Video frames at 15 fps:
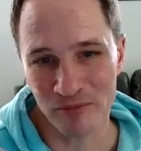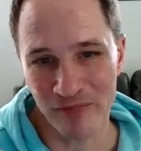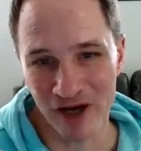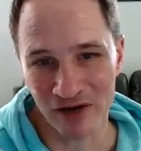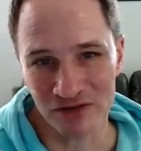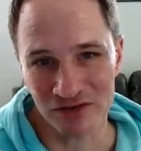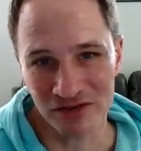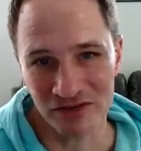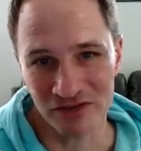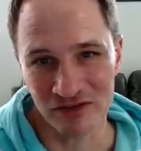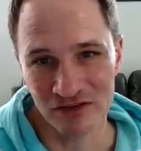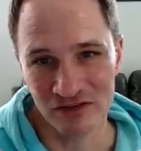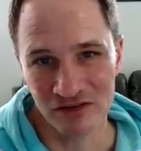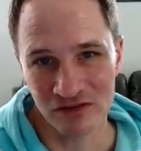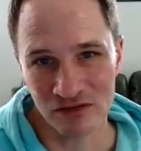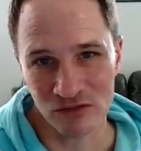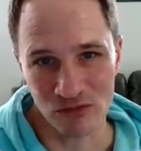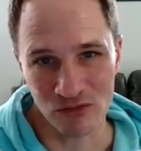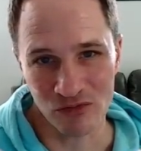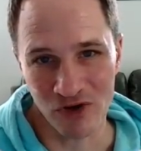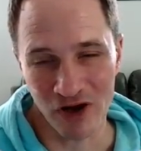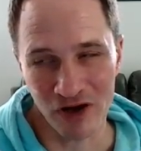mountain
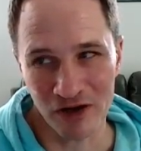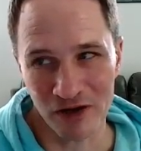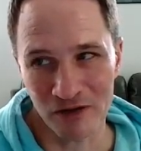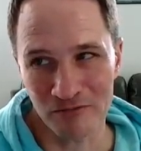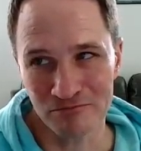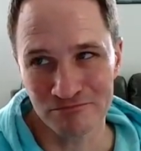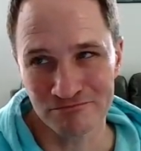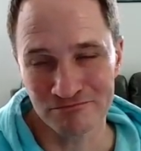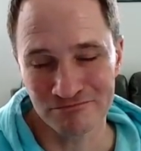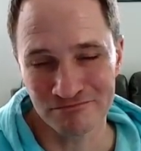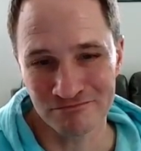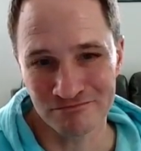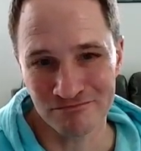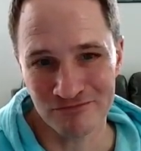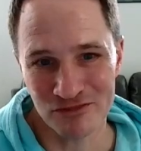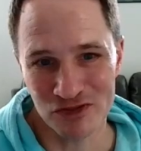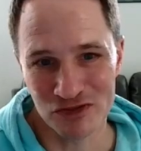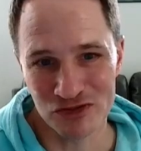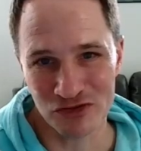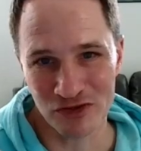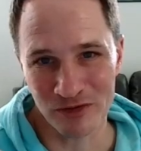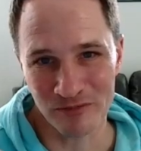uh,
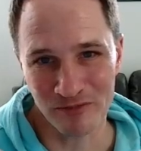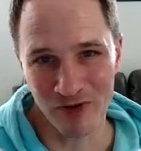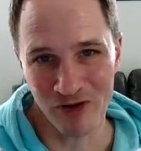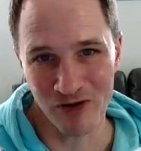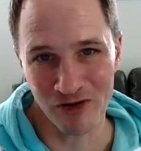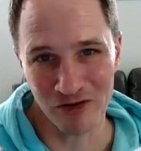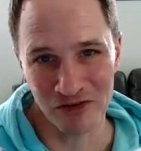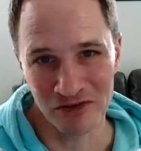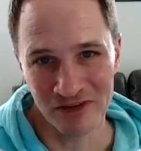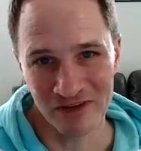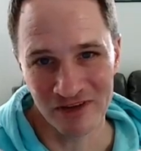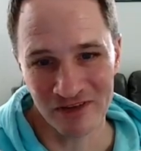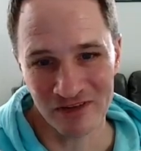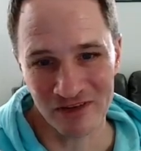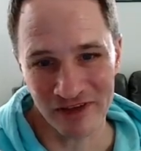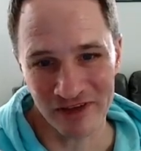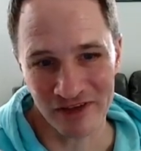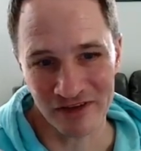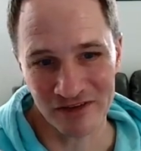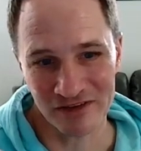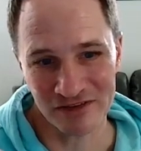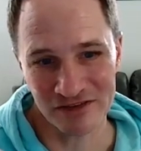strip mall like
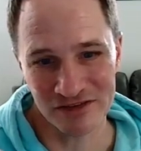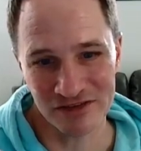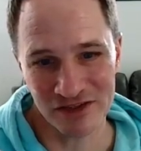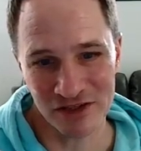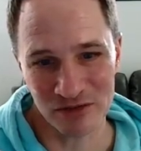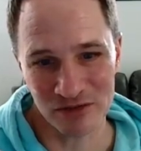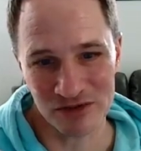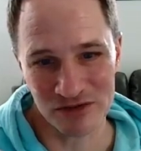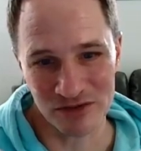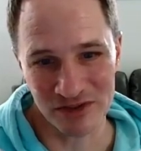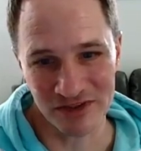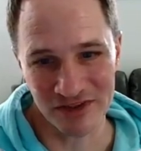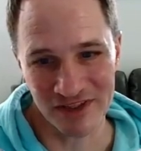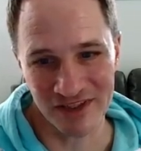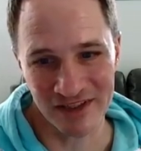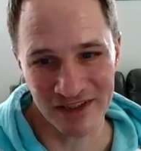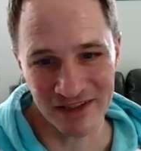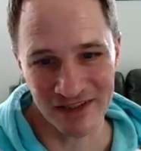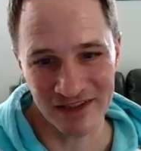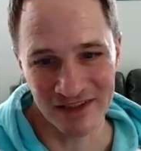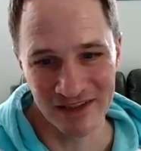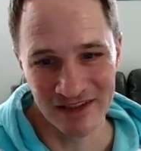ski resort thing,
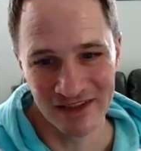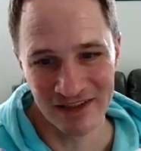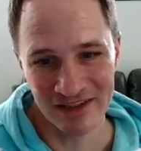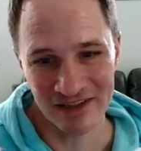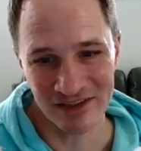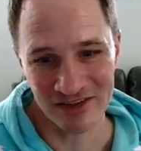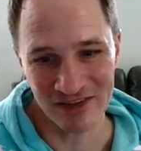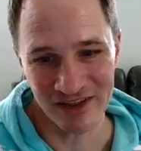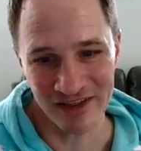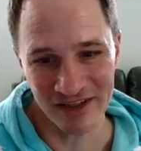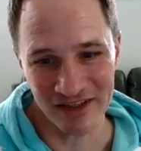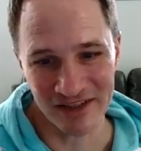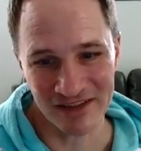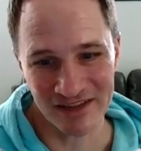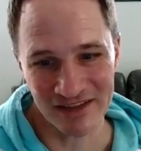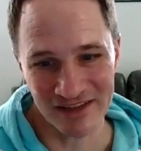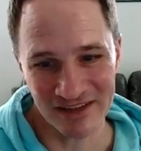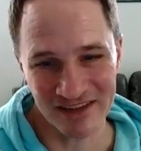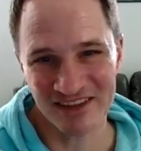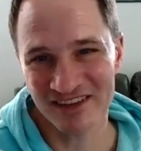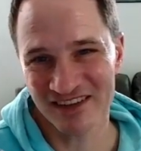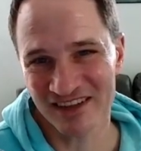like
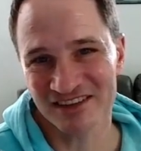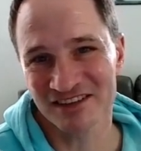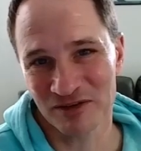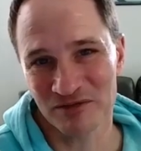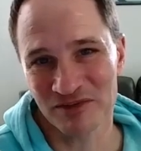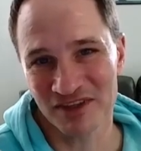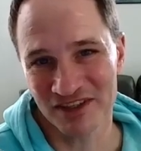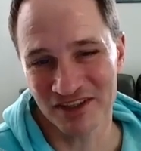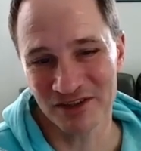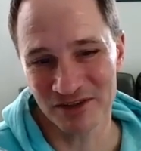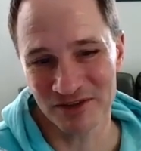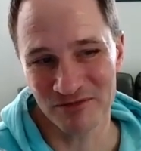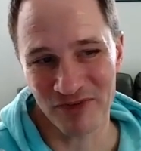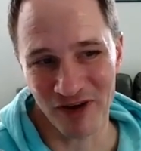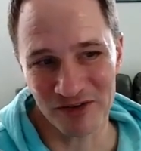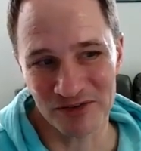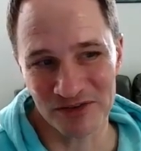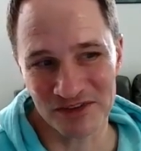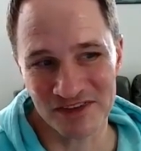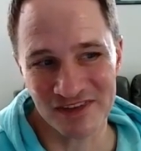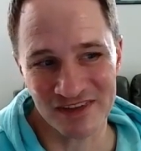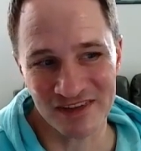that's something that you would
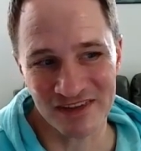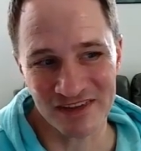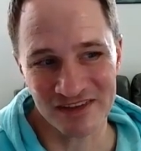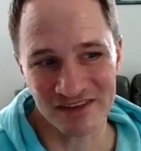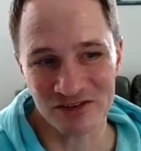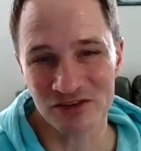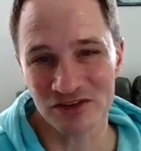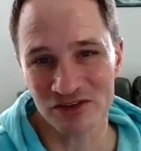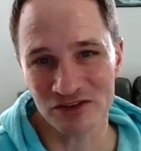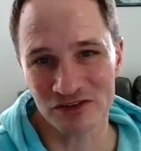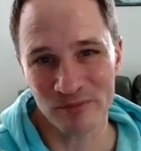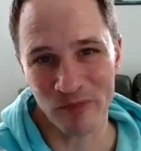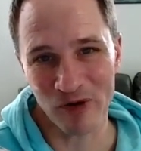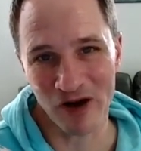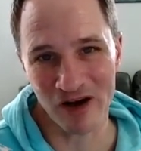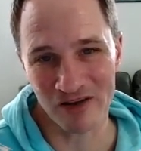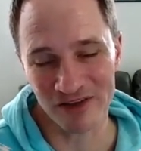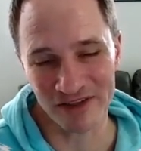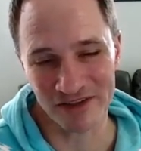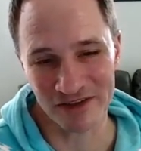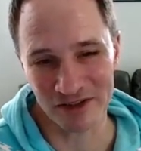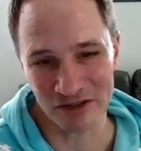probably see is a little spa.
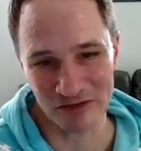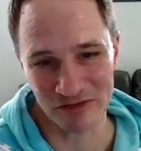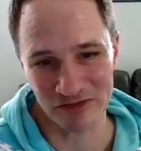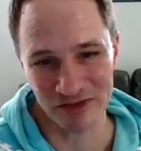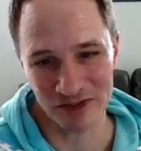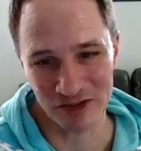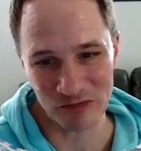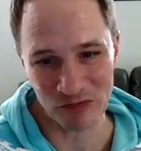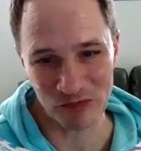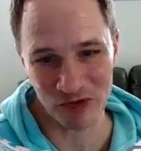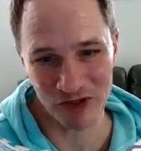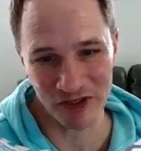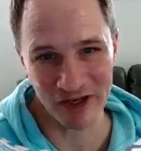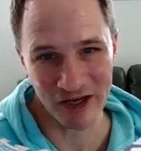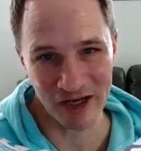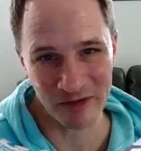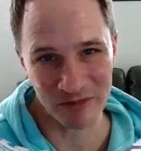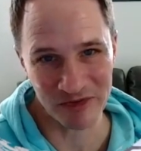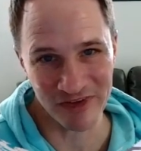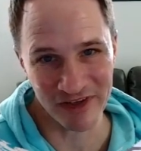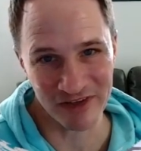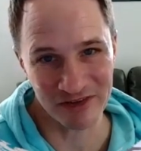Like they're pretty
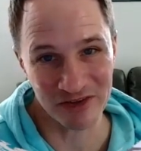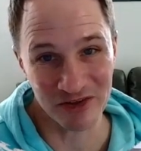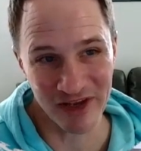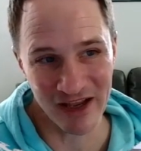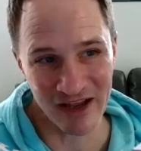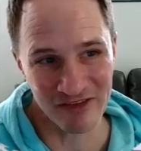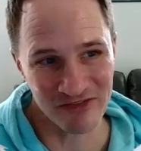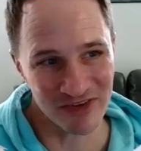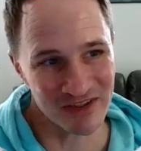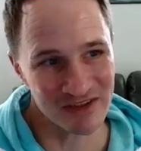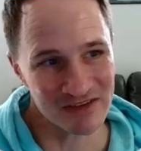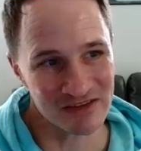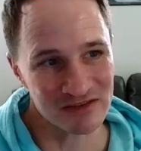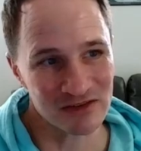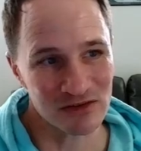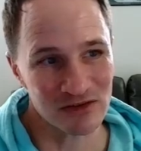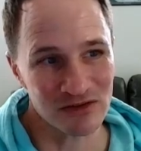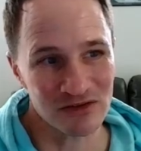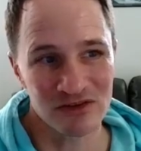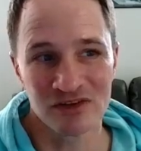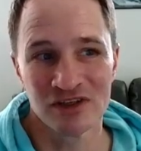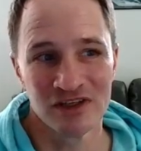common, like little cafes, little
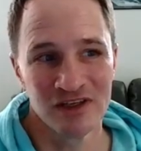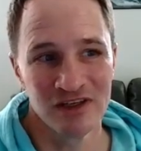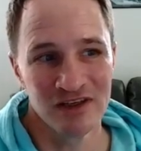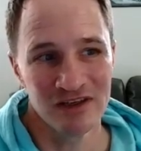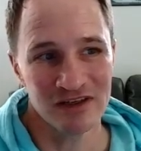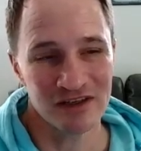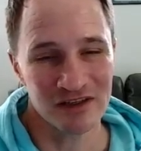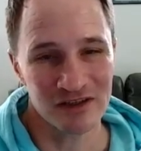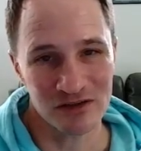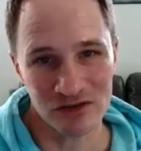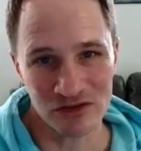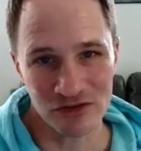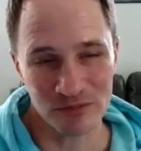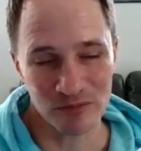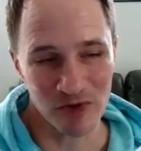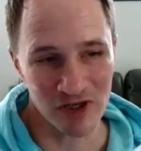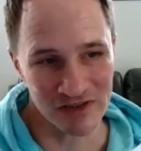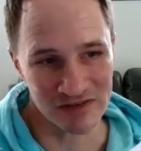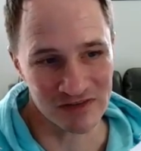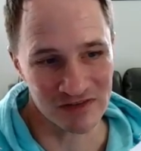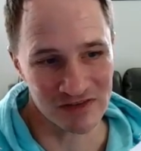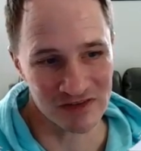
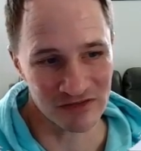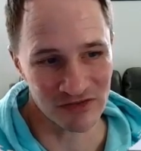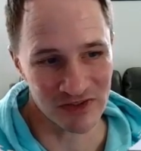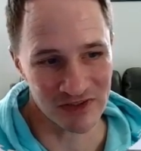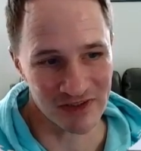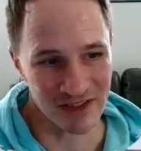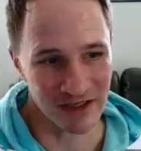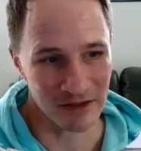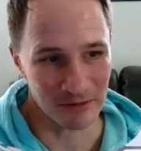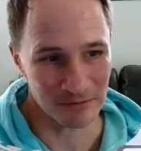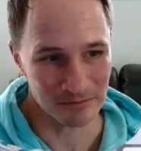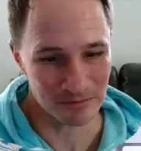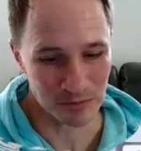spas and stuff like that.